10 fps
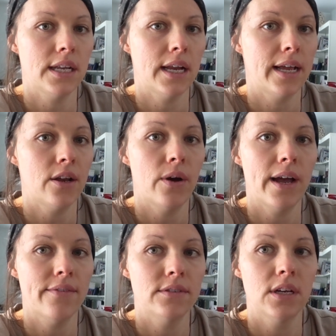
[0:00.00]
and I know I
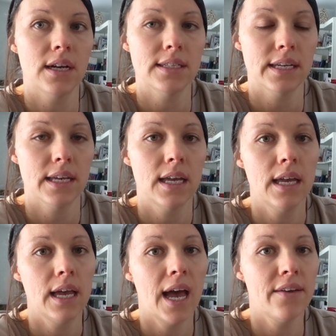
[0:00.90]
have toxic
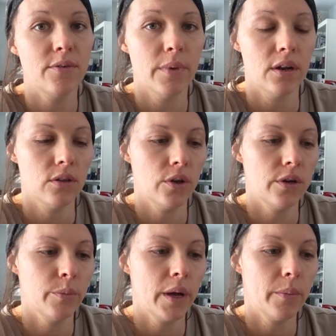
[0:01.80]
heavy metal load
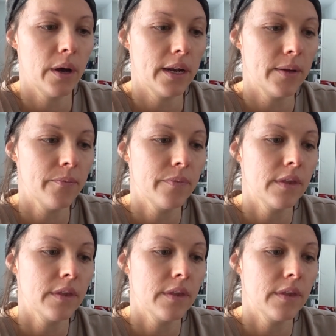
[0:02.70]
in my body.